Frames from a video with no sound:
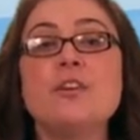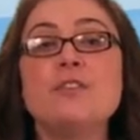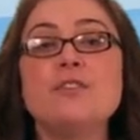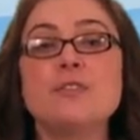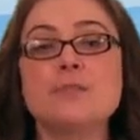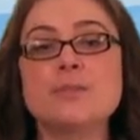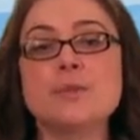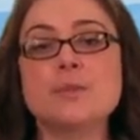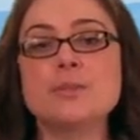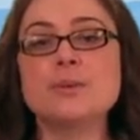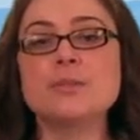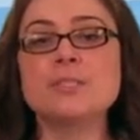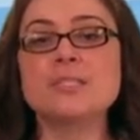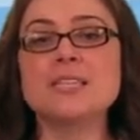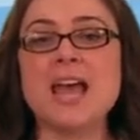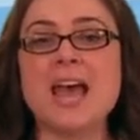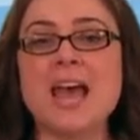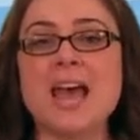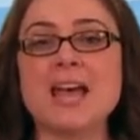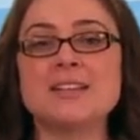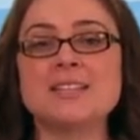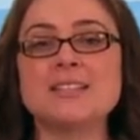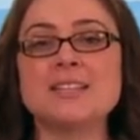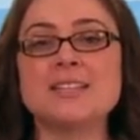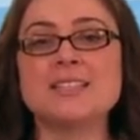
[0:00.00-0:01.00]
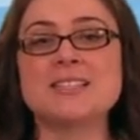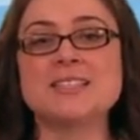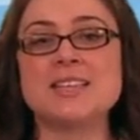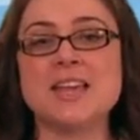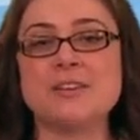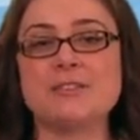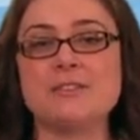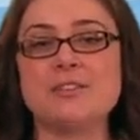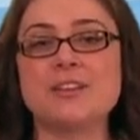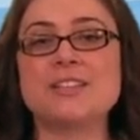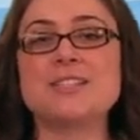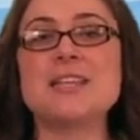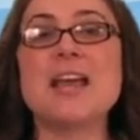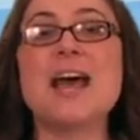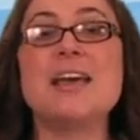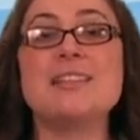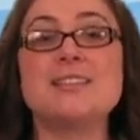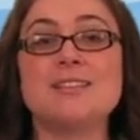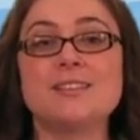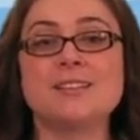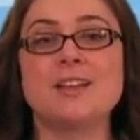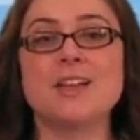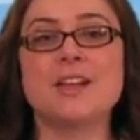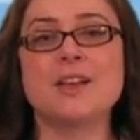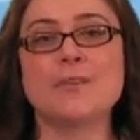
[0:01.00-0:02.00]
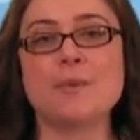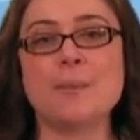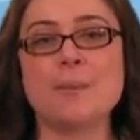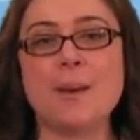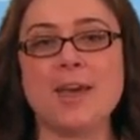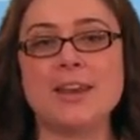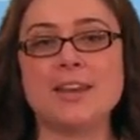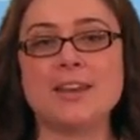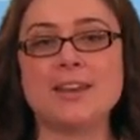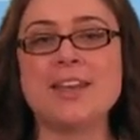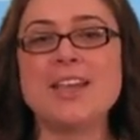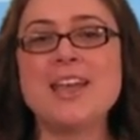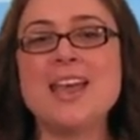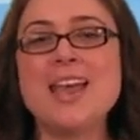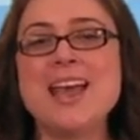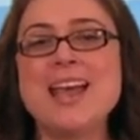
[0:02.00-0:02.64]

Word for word: for viewers to access Netflix at the click of a button,